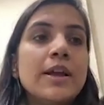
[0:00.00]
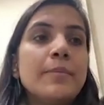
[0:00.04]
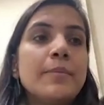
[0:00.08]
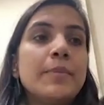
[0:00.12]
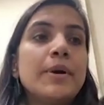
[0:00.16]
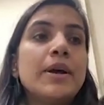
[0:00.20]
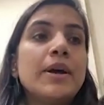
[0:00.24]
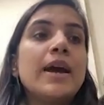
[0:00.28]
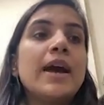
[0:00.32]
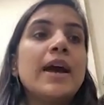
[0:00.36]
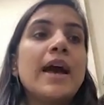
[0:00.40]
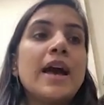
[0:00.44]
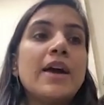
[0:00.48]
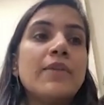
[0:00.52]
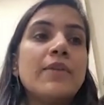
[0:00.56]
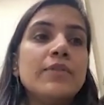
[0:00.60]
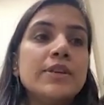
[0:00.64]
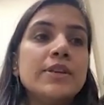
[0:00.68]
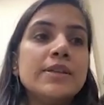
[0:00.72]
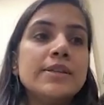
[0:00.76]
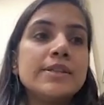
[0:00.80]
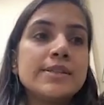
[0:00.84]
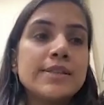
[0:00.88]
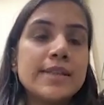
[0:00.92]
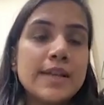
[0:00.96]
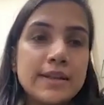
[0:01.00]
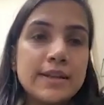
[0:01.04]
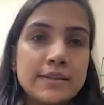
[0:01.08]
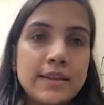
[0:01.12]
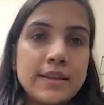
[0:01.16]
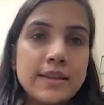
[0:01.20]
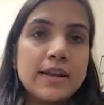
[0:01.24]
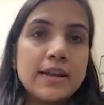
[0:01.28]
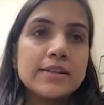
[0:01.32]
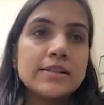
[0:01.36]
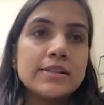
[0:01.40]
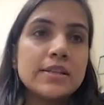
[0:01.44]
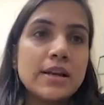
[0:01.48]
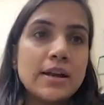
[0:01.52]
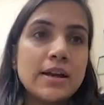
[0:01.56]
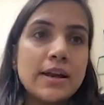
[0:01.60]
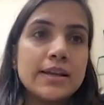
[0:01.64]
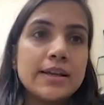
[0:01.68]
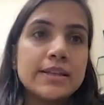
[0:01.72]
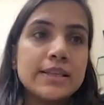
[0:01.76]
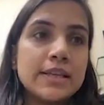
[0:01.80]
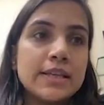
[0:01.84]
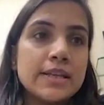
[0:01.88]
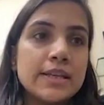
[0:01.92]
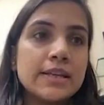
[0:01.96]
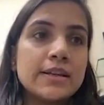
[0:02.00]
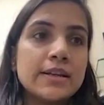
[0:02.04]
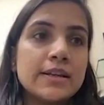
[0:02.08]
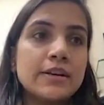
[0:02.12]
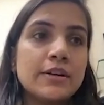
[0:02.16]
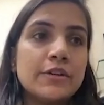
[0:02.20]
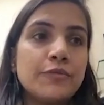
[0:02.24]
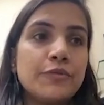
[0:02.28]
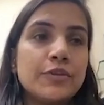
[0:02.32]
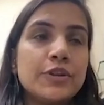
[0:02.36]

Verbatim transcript: But having said that, I think uh,